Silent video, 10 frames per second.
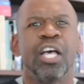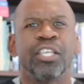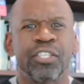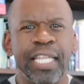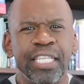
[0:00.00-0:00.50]

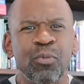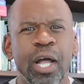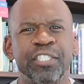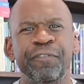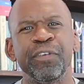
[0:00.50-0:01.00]
So let's
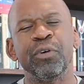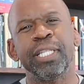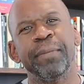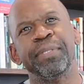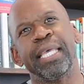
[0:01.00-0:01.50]
watch a few
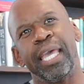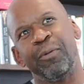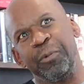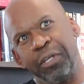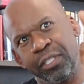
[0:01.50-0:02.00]
clips
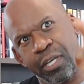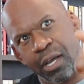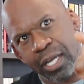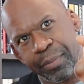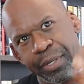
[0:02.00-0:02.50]
and we'll
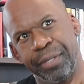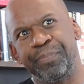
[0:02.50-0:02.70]
talk about